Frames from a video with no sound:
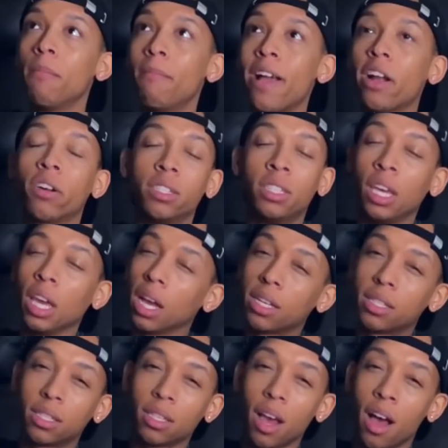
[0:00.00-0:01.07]
my
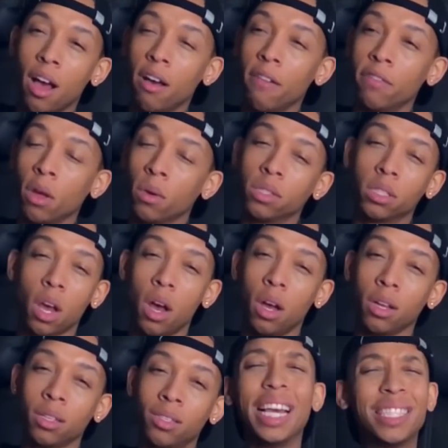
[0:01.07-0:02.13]
critiques of those
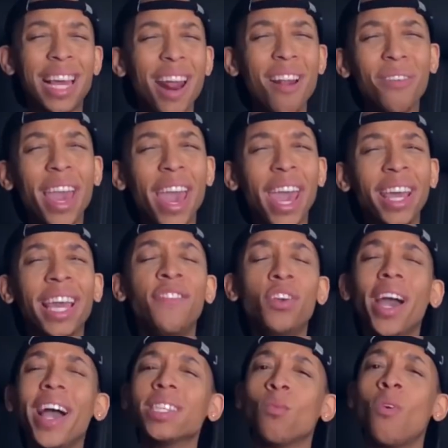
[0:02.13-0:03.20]
songs. Is that okay? Like, do
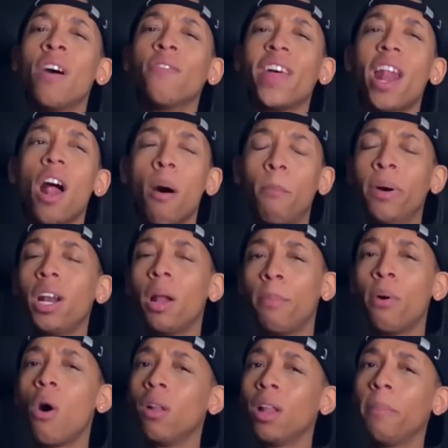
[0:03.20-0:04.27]
you guys want that? I'll put a
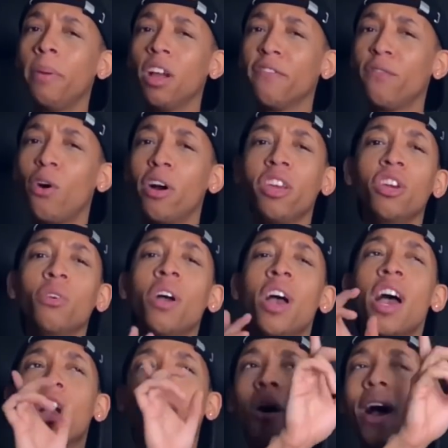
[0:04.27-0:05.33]
poll up here for you.
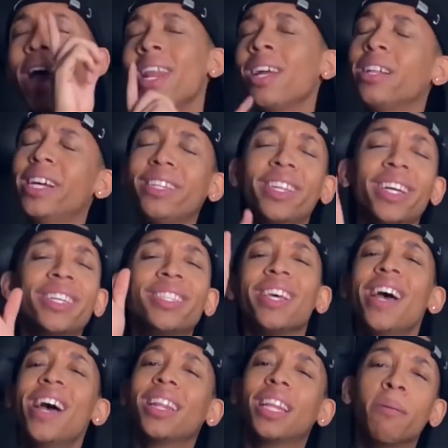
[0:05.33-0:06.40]
Go ahead and click this.
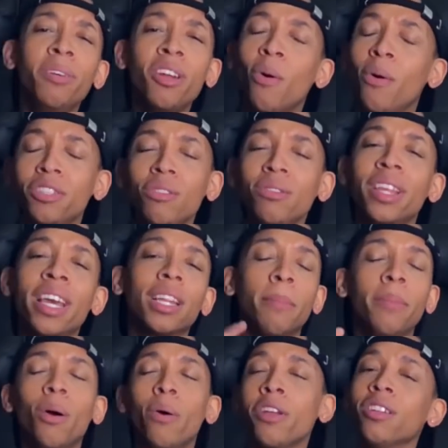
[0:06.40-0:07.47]
Let me know what you think. Let
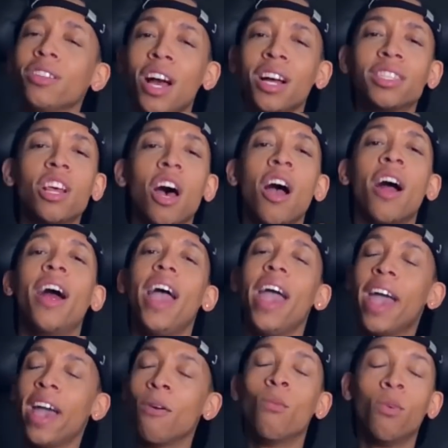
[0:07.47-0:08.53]
me know what your thoughts are,
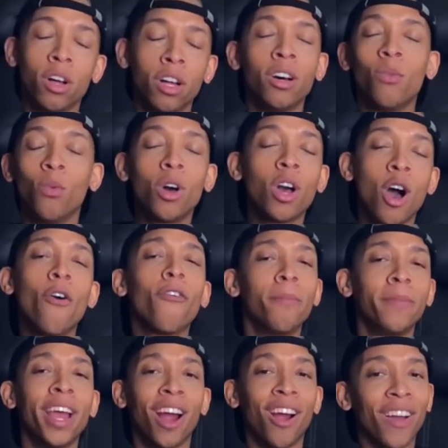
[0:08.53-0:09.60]
and we'll go from there,